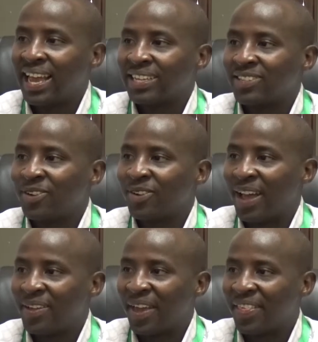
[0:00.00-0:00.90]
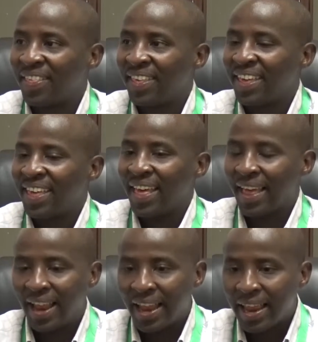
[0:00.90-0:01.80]
Yeah. So
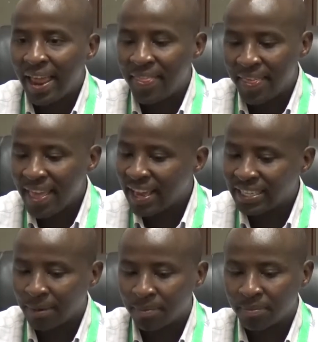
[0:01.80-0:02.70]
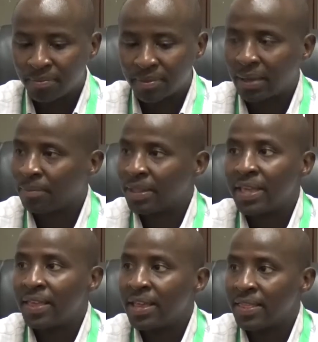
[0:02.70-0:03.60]
they had some.
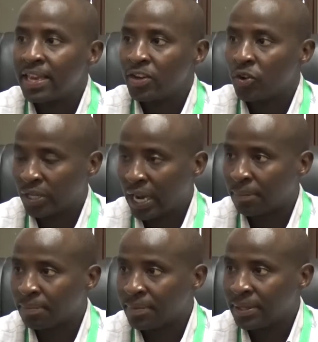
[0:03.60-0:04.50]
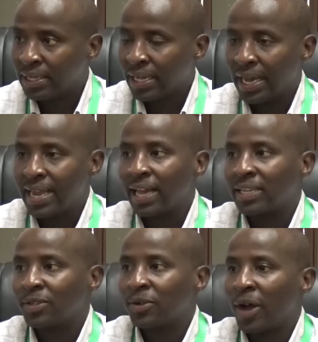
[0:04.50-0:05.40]
They did not come. Yeah,
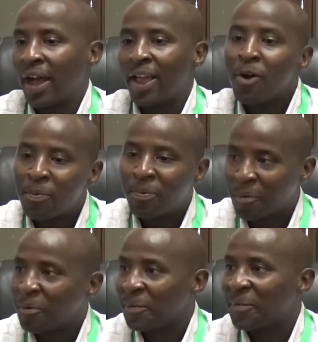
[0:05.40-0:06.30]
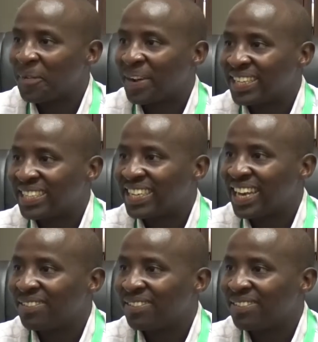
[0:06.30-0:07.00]
so I hope we will still.